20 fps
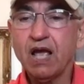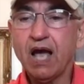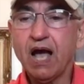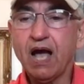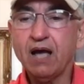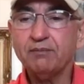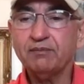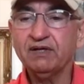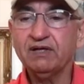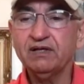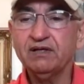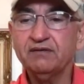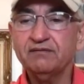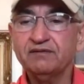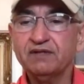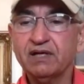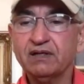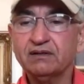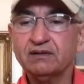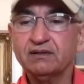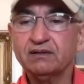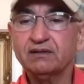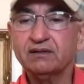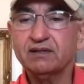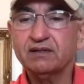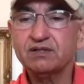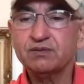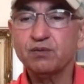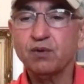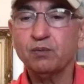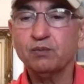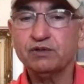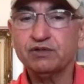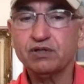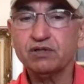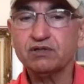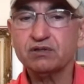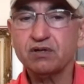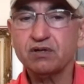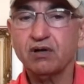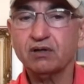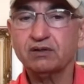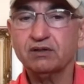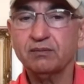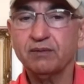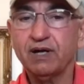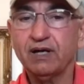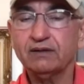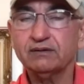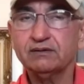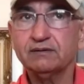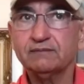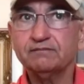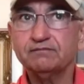I believe that this is what we just talked about.